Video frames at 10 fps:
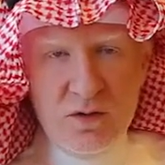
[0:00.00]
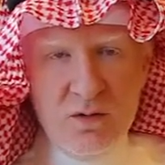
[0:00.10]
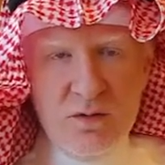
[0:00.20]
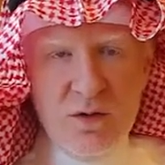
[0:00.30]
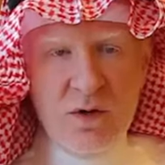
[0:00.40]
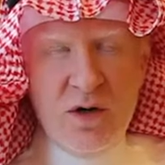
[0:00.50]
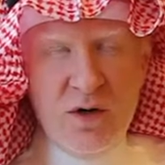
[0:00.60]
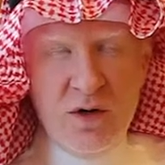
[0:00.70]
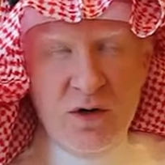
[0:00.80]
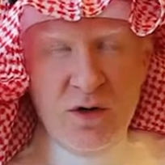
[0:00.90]
for
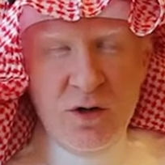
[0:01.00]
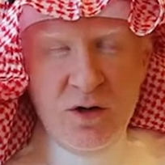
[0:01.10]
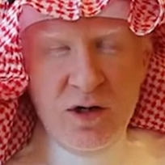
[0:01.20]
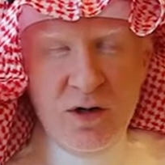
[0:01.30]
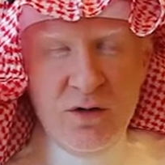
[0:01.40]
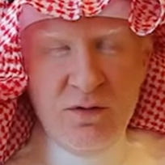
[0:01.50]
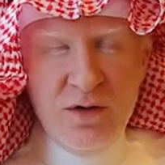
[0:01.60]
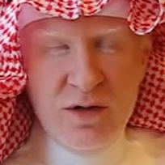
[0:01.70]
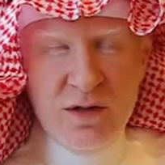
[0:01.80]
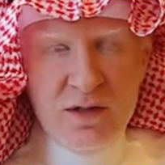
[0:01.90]
learning curve
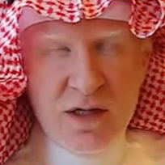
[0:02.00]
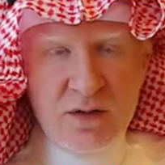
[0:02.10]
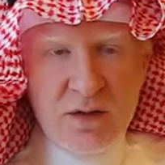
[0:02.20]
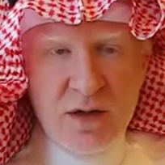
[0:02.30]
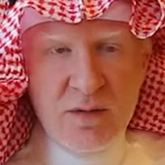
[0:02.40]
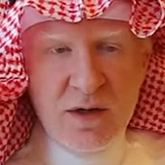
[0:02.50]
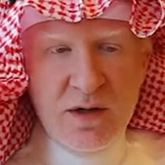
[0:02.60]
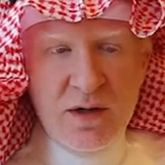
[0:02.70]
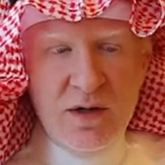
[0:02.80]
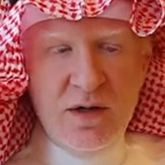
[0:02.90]
here in Saudi
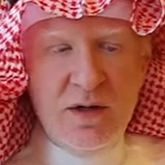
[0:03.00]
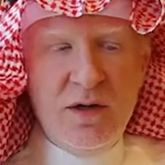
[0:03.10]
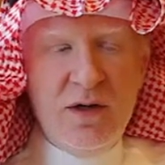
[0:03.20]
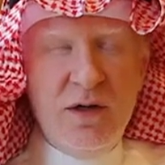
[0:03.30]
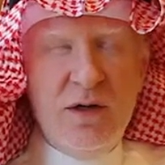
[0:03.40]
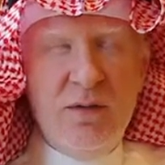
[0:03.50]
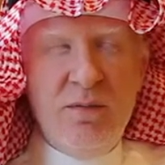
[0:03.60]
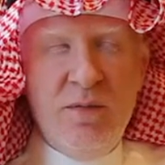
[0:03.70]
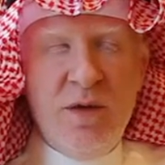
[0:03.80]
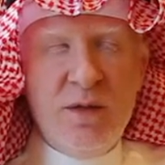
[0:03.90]
Arabia.
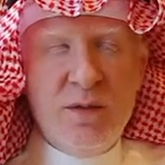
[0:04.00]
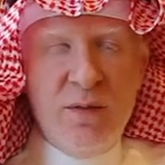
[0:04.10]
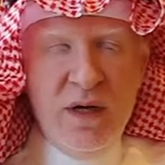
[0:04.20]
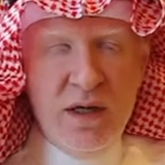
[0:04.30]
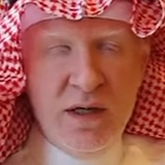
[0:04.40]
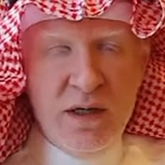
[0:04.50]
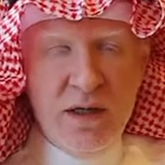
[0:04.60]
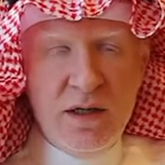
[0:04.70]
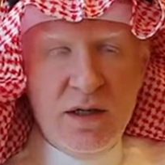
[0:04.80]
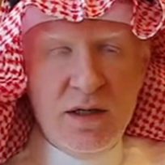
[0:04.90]
There is a big
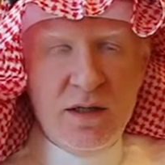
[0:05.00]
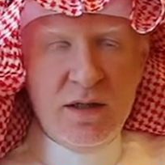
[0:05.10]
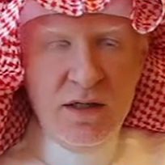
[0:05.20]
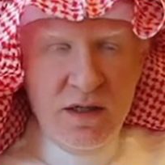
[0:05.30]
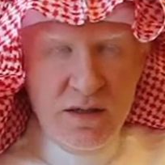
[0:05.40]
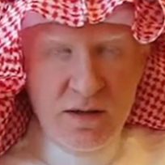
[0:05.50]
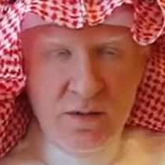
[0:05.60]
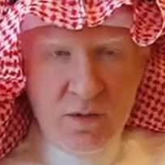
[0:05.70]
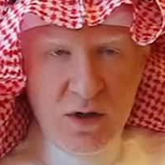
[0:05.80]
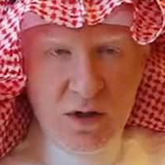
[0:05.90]
need in
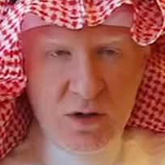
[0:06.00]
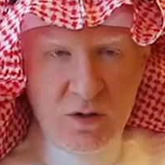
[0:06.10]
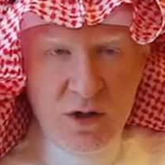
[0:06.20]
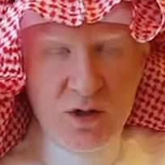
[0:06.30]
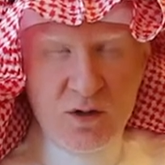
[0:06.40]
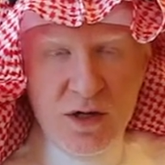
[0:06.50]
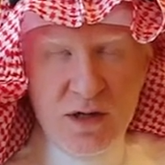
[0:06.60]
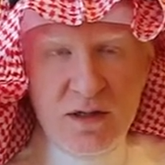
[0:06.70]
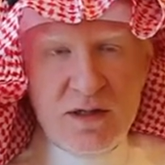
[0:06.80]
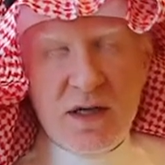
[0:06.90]
the market to
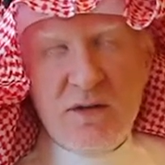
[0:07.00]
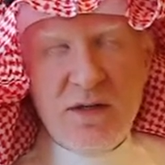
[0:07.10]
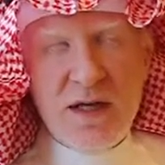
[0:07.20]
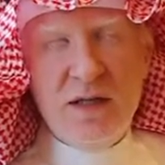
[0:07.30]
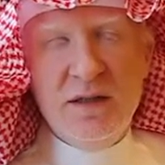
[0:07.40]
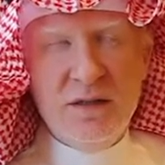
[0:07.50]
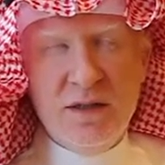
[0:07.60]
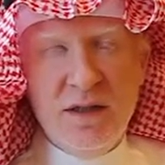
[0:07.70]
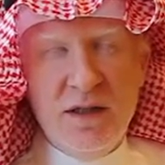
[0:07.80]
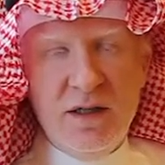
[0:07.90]
educate the Saudi talent,
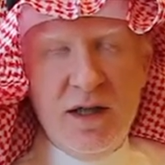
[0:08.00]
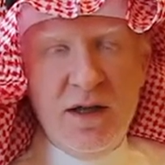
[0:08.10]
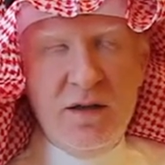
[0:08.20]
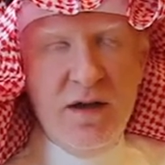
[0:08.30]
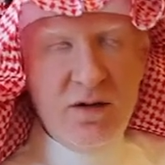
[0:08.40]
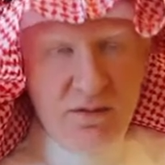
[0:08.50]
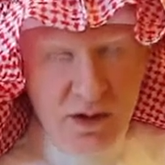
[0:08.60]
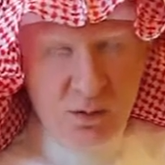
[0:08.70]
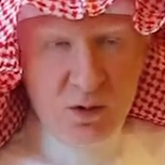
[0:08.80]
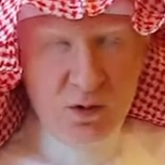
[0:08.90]
and they are
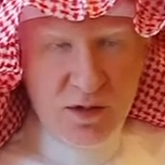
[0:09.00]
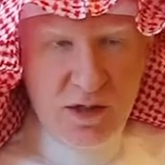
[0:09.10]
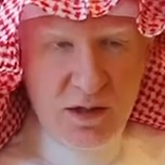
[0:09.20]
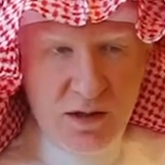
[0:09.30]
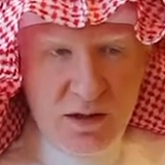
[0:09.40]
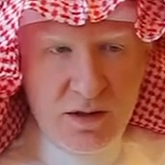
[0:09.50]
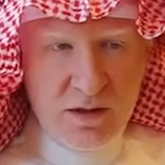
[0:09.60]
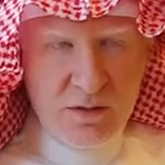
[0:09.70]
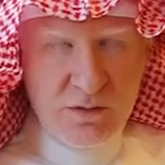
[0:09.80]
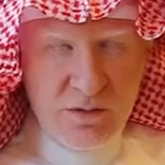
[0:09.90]
available today.
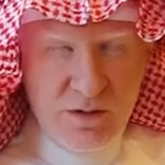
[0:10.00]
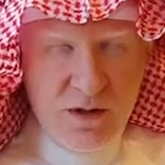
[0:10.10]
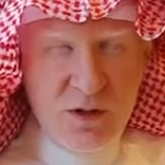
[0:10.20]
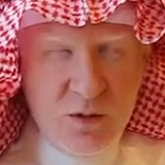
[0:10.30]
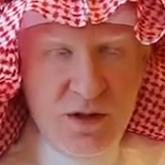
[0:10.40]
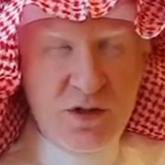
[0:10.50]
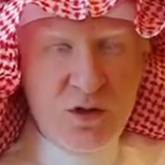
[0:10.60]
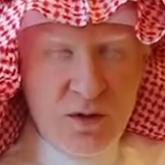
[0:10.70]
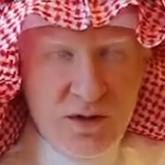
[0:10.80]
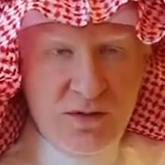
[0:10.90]
15, 20,
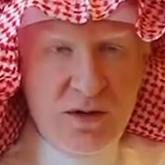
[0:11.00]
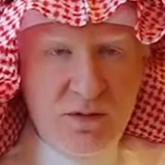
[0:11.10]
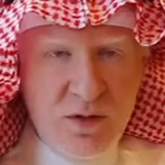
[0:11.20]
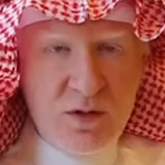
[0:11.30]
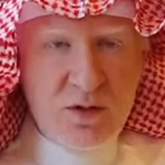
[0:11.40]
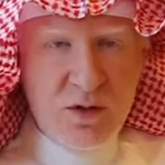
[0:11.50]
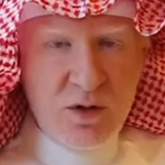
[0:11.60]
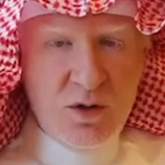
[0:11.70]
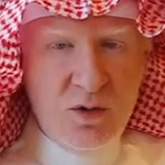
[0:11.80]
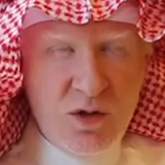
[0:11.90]
25 years
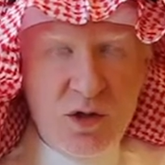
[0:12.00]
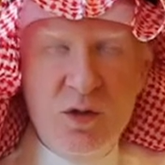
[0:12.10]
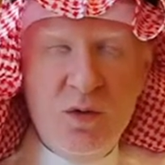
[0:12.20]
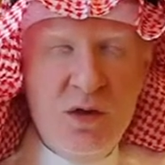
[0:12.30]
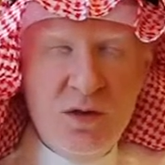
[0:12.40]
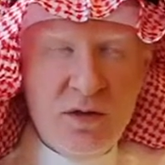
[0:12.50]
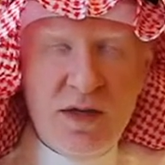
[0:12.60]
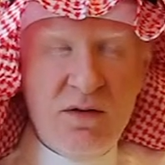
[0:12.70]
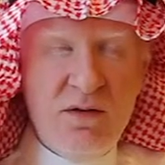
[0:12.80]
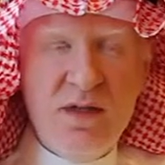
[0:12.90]
ago, you would not
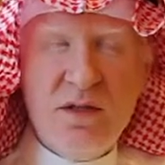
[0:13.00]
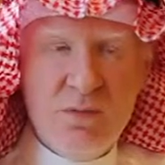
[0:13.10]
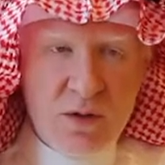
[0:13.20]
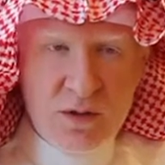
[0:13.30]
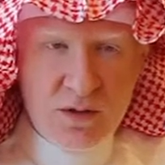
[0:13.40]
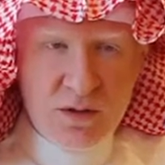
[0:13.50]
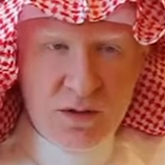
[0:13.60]
have these numbers.